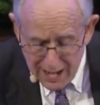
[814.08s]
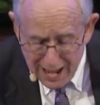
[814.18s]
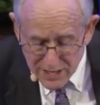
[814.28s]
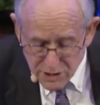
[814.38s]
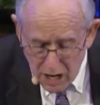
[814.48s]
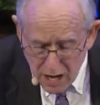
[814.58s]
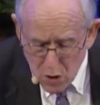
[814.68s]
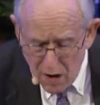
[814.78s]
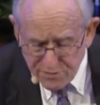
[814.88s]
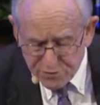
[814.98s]
and cut
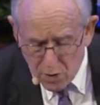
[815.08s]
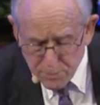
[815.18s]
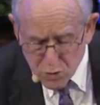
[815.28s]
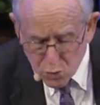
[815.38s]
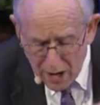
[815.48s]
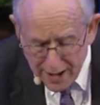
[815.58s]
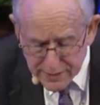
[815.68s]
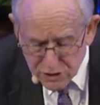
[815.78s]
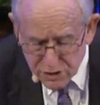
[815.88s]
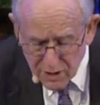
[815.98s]
off from
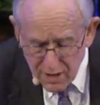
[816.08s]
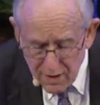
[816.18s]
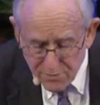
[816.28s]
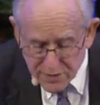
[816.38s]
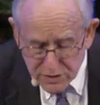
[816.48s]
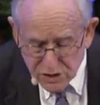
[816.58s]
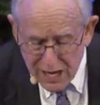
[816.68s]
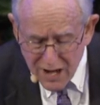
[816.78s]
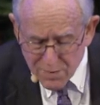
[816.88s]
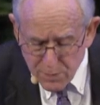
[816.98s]
Christ for the
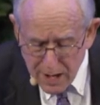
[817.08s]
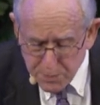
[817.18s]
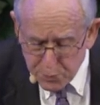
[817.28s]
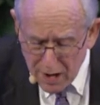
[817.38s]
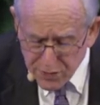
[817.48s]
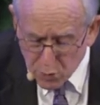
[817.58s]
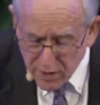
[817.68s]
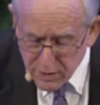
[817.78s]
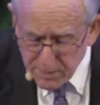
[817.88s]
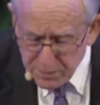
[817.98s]
sake of my
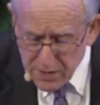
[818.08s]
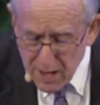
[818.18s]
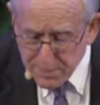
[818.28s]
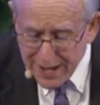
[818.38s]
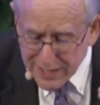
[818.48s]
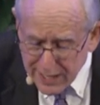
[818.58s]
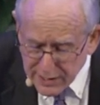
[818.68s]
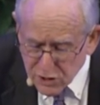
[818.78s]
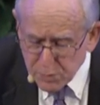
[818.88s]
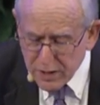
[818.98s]
brethren, my
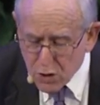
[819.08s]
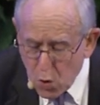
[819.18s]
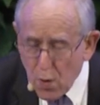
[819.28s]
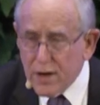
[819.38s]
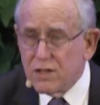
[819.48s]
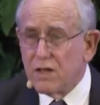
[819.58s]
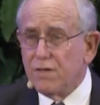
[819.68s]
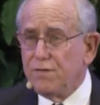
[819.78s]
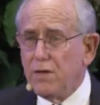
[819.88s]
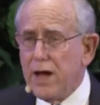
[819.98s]
kinsmen according to the
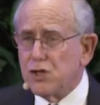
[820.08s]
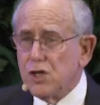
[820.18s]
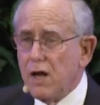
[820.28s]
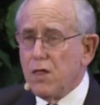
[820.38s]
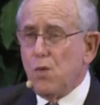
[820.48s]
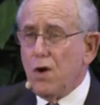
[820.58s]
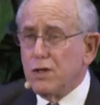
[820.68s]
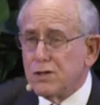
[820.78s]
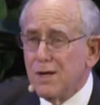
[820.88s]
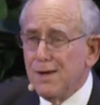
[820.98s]
flesh. In other
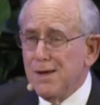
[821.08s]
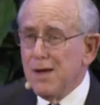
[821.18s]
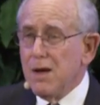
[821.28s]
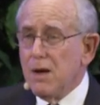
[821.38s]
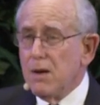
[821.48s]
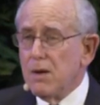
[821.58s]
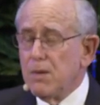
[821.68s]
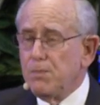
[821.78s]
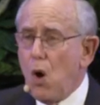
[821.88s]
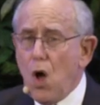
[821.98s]
words,
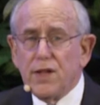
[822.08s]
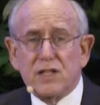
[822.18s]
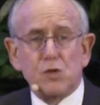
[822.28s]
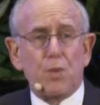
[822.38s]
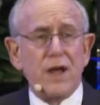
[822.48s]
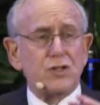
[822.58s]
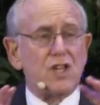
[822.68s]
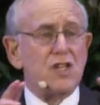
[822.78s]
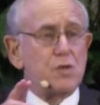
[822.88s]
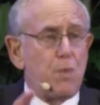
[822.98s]
Paul expressed
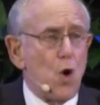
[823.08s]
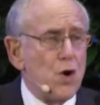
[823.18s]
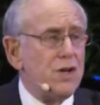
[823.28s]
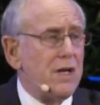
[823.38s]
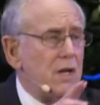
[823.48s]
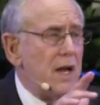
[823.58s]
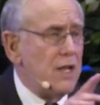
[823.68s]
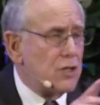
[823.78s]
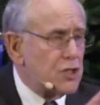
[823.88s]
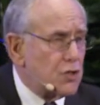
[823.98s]
his burden.
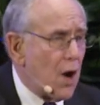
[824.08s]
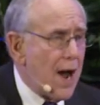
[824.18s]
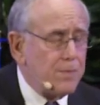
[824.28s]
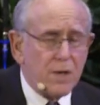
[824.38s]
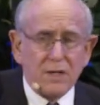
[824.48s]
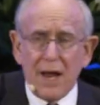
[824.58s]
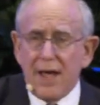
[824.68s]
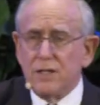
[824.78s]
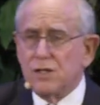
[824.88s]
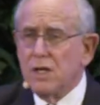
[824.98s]
He described it
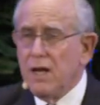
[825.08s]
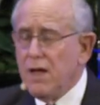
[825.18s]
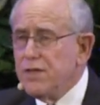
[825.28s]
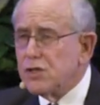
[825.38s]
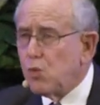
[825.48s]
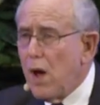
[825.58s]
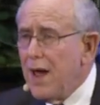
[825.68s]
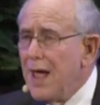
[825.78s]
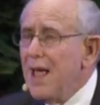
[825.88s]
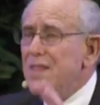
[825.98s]
as in this
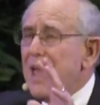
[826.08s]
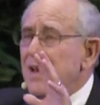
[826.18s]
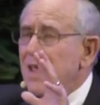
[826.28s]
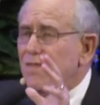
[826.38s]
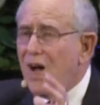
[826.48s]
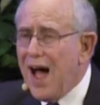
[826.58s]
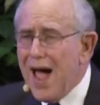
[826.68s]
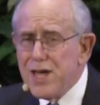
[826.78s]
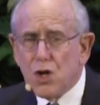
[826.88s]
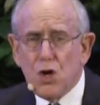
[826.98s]
way, that if
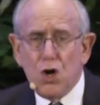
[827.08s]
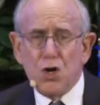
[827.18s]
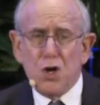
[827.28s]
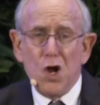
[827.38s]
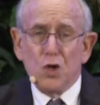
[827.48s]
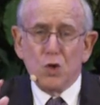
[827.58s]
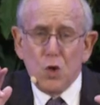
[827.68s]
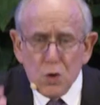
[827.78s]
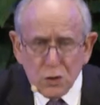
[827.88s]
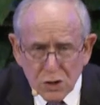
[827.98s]
I could
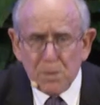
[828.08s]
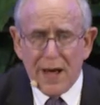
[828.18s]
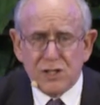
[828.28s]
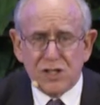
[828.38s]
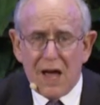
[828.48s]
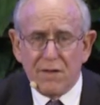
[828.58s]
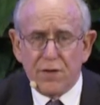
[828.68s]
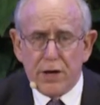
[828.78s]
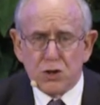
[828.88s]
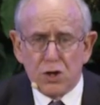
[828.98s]
lose my
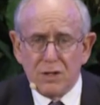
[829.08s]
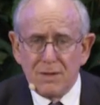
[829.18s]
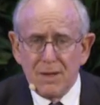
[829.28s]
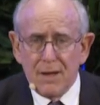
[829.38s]
salvation